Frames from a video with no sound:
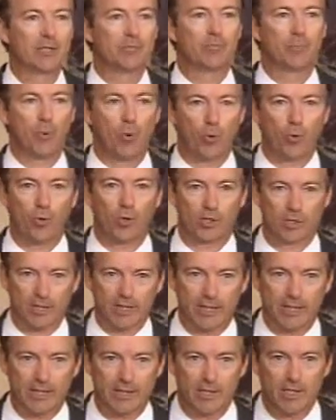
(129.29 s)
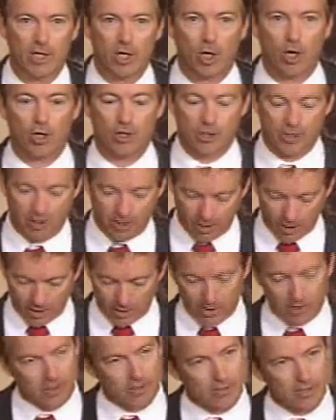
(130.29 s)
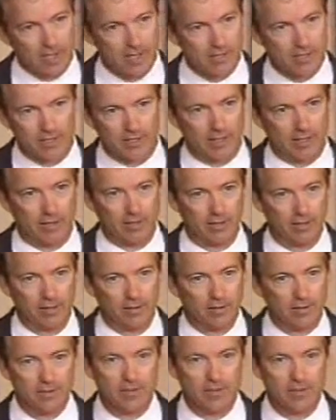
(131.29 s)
did poorly on testing.